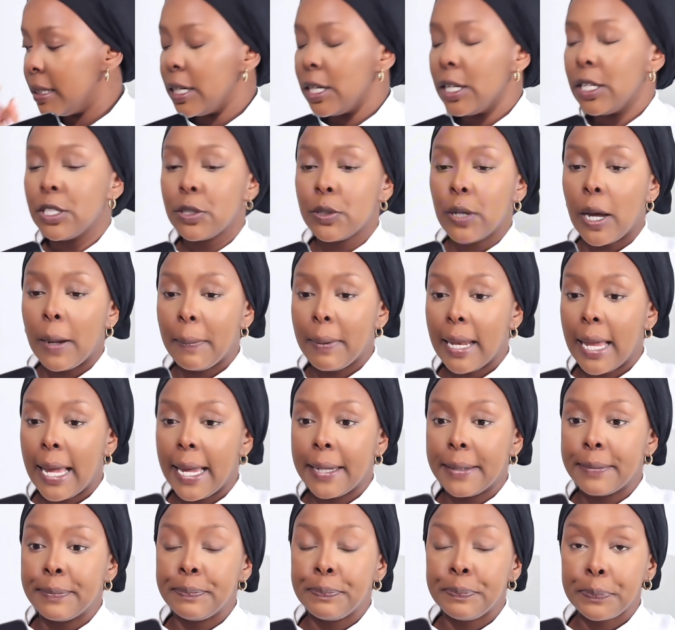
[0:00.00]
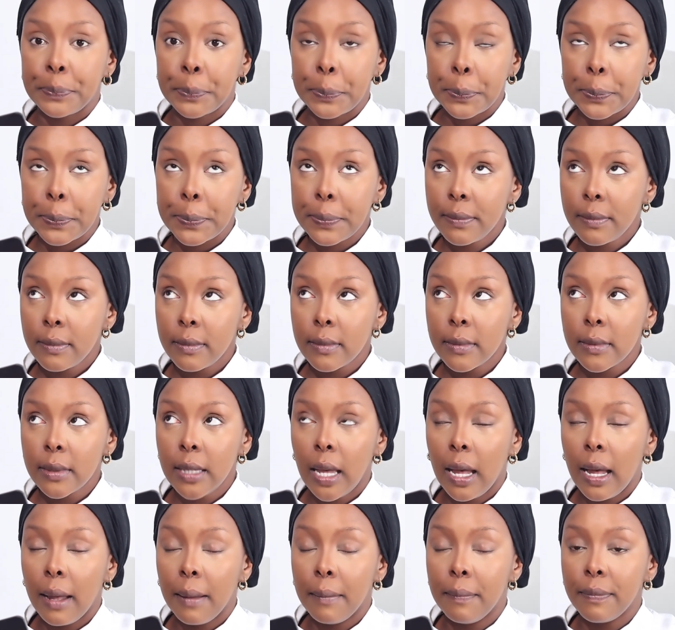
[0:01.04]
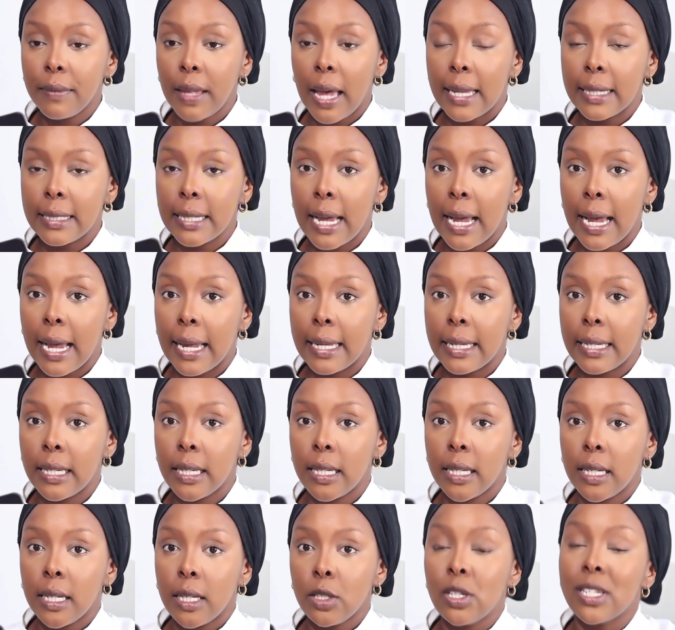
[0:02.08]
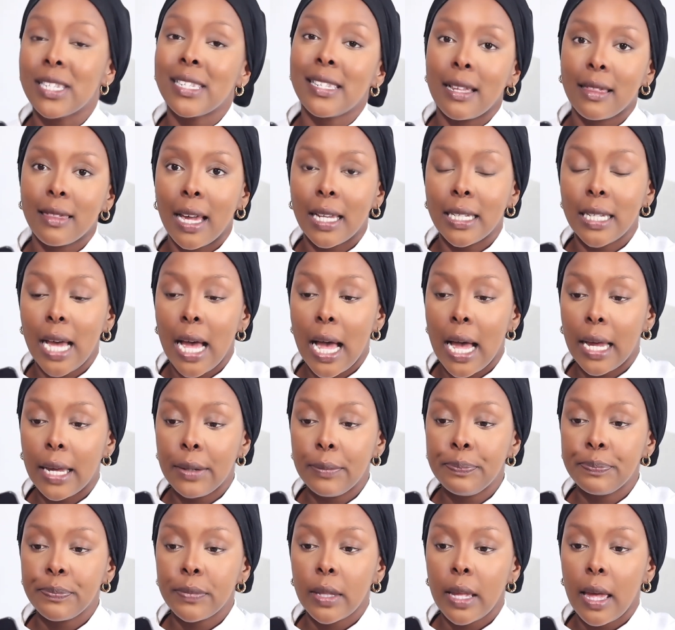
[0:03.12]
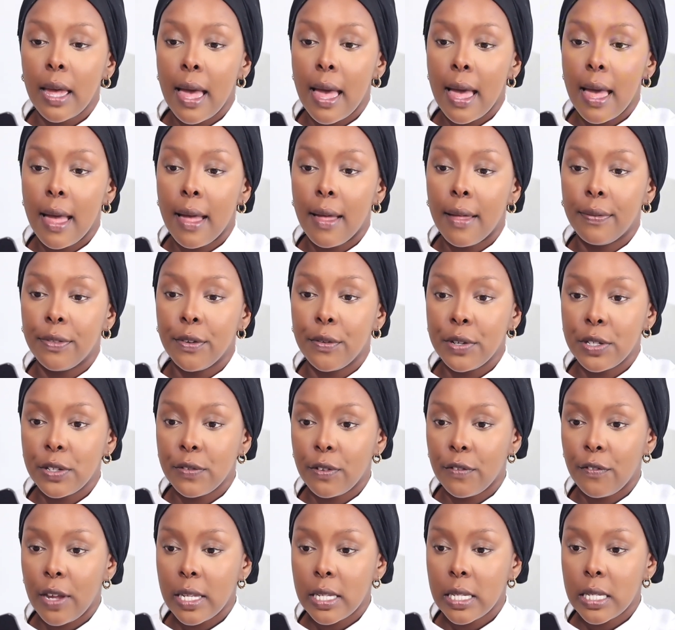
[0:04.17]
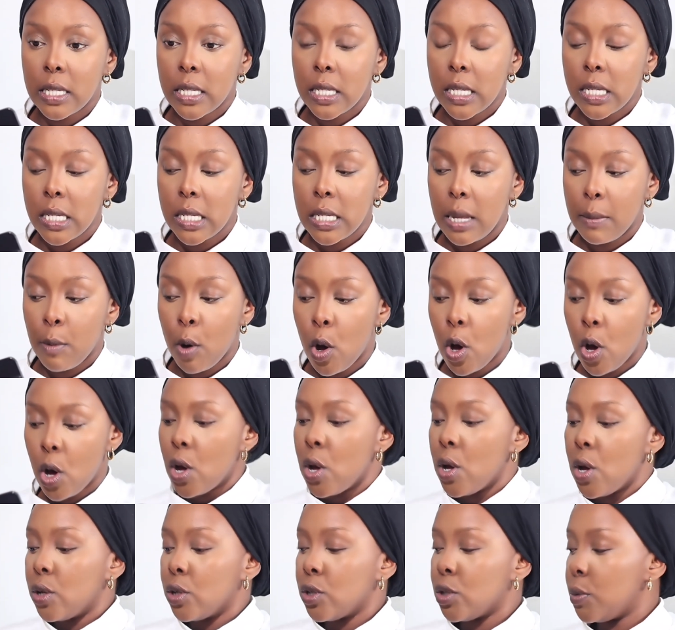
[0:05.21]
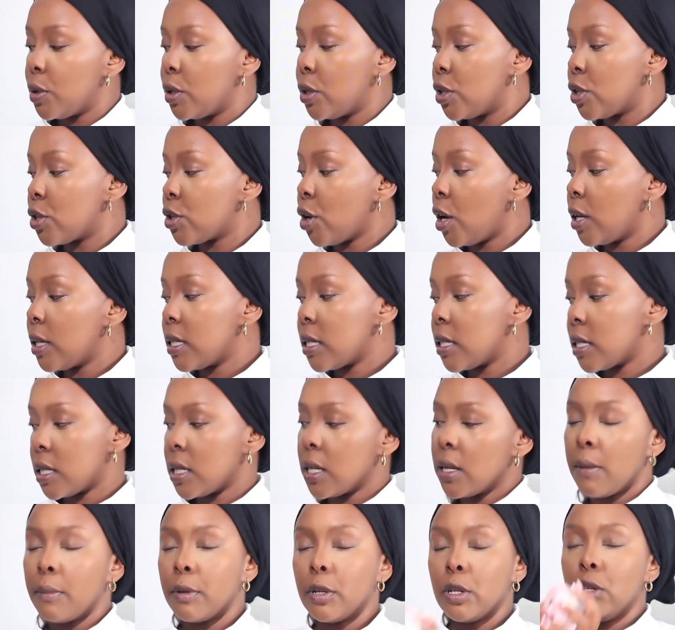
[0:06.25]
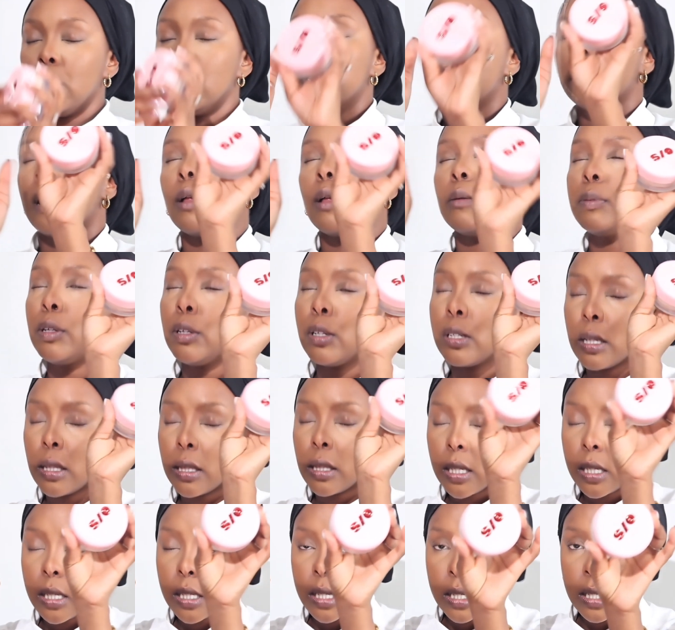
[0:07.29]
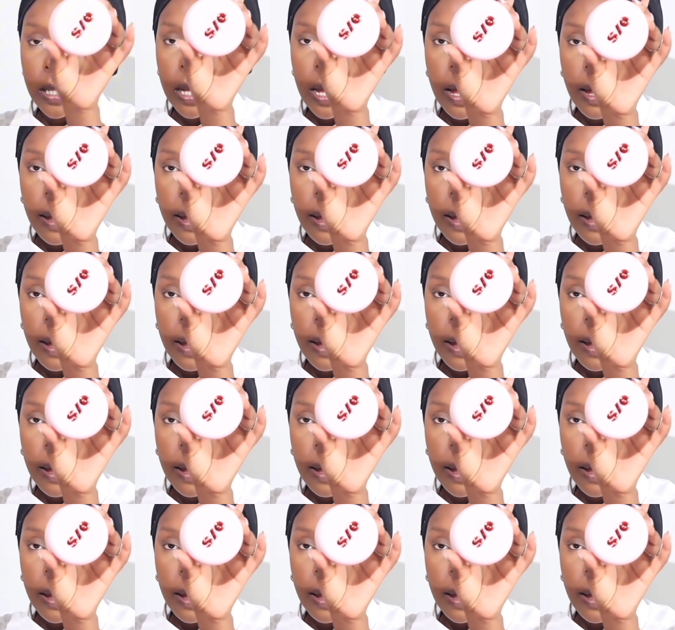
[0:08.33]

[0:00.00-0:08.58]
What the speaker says: the under eye, to set the under eye and the rest of the face. Yeah? So we're going to start. I'll be using this.